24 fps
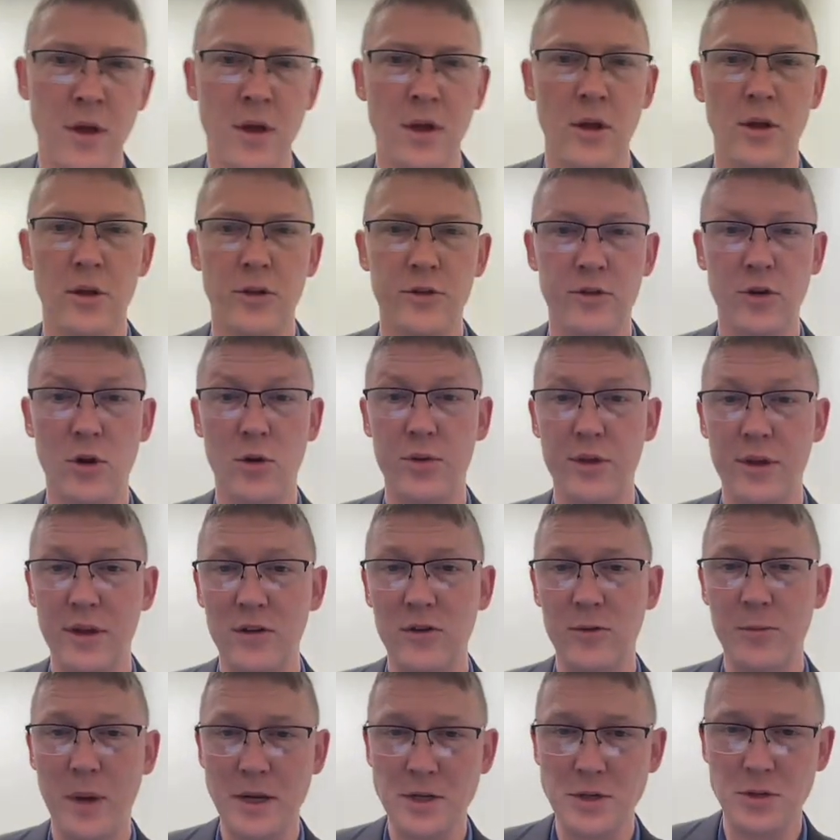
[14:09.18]
So these
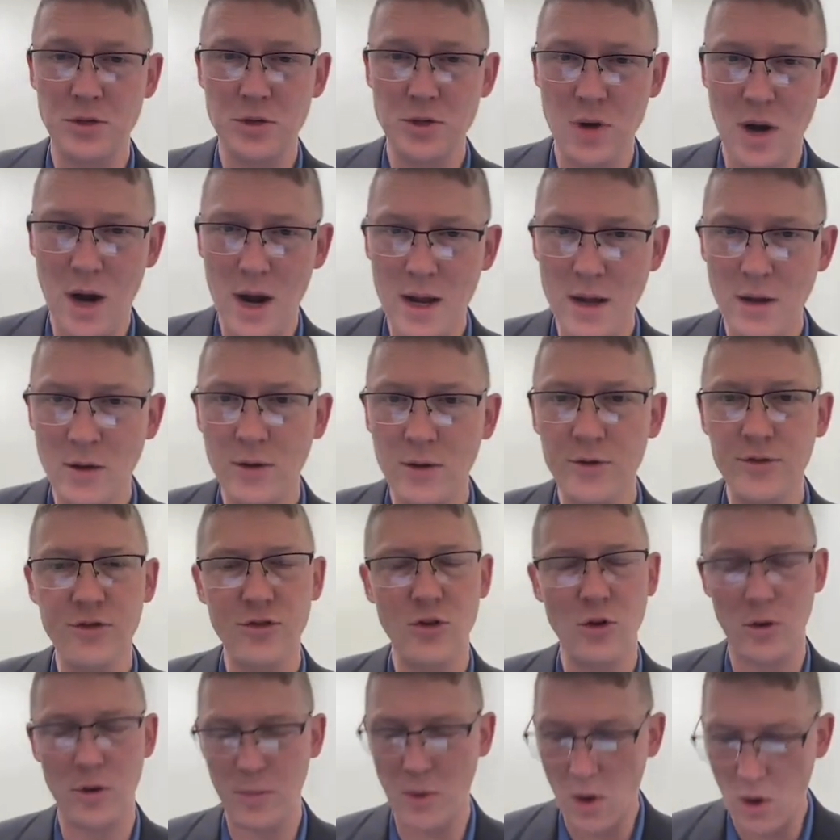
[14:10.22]
special triangles
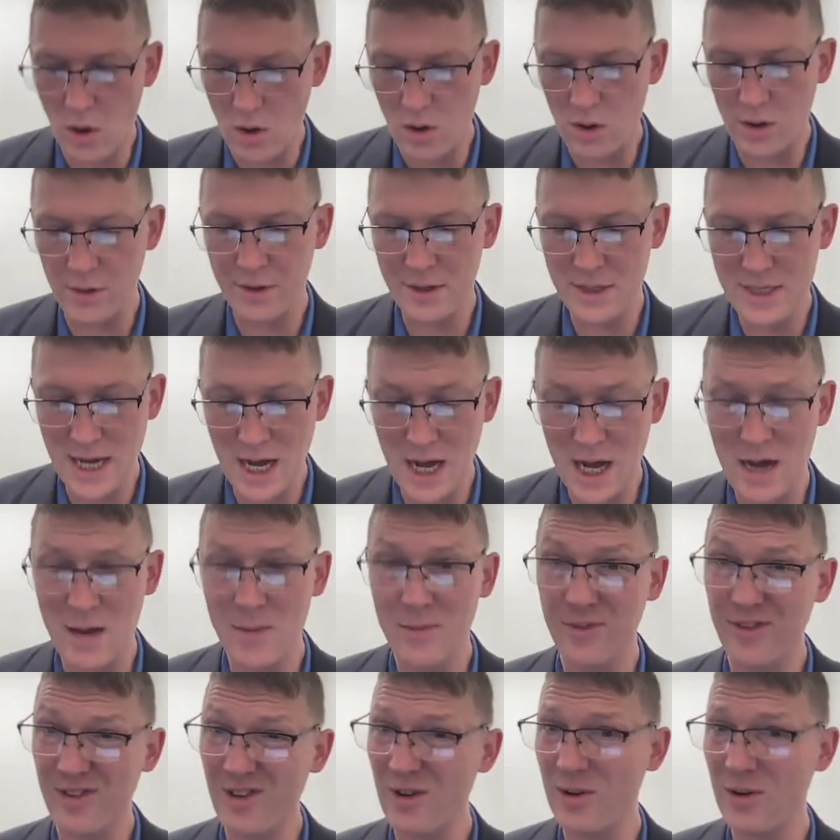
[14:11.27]
show up all the
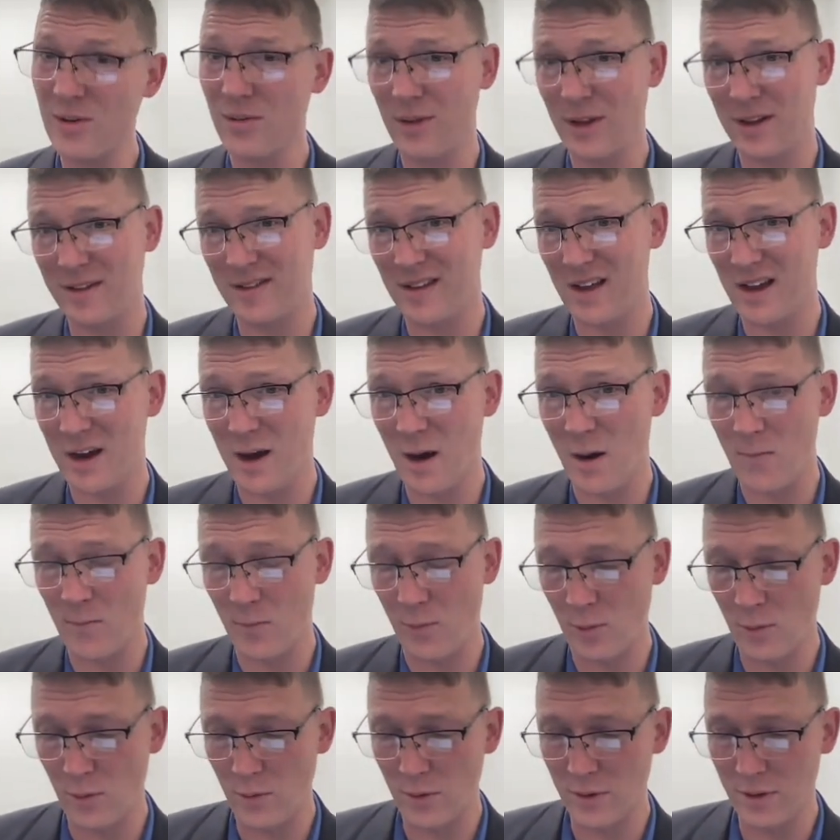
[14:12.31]
time. So let's get
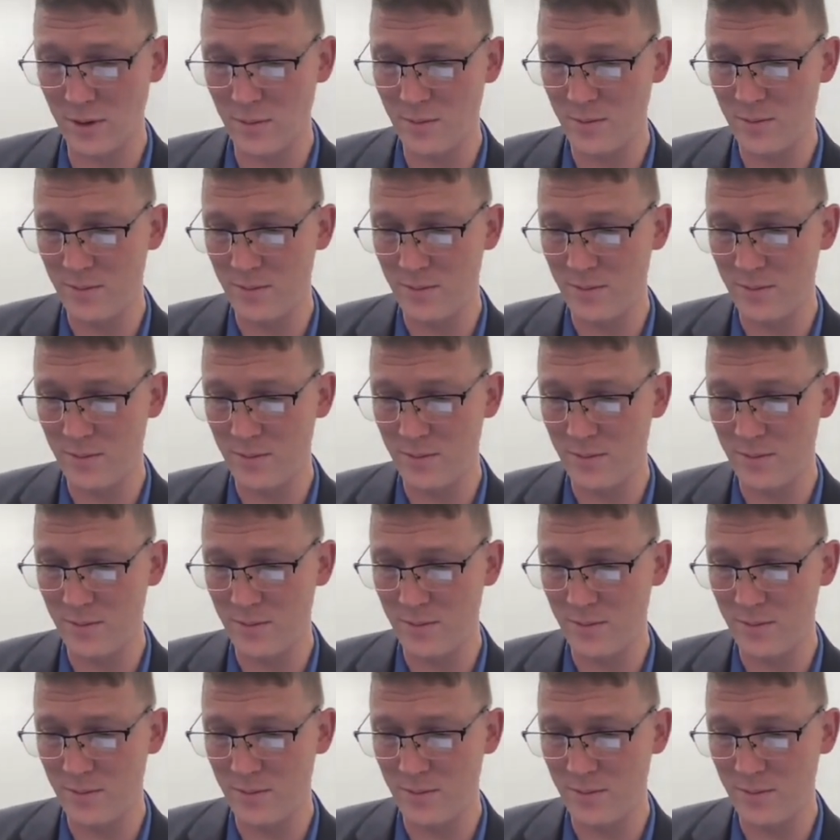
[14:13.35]
comfortable with them.